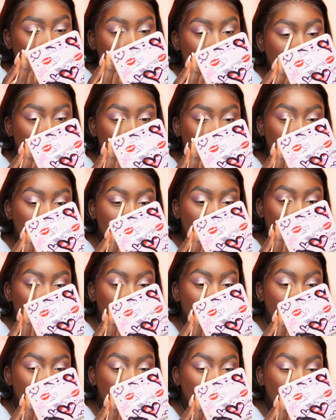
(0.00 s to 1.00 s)
just want to keep
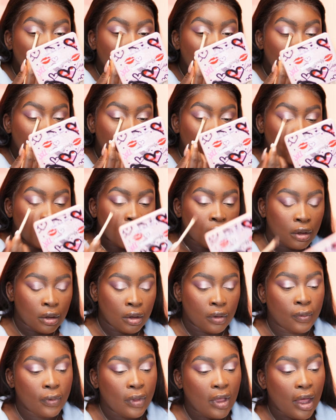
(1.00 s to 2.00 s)
it
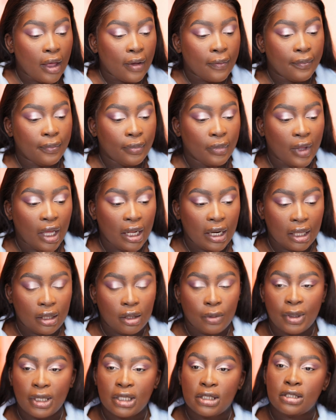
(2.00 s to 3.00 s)
matte. Yeah, I like the
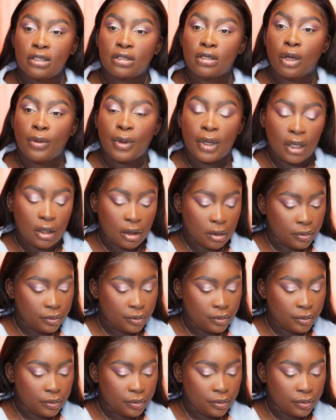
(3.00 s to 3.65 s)
way this is going.